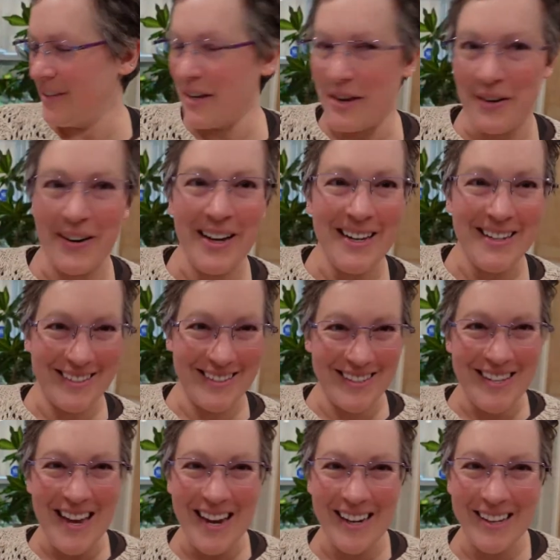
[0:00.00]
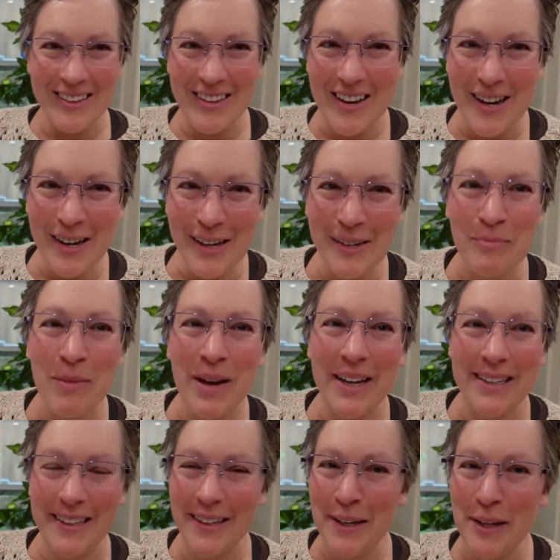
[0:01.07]
All right, it's 10 o'clock my
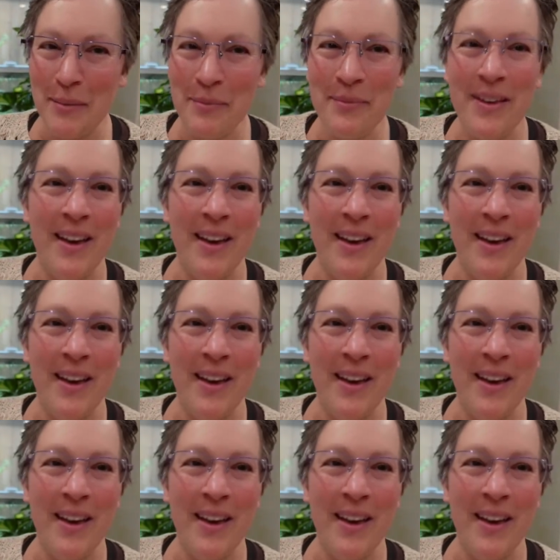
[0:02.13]
time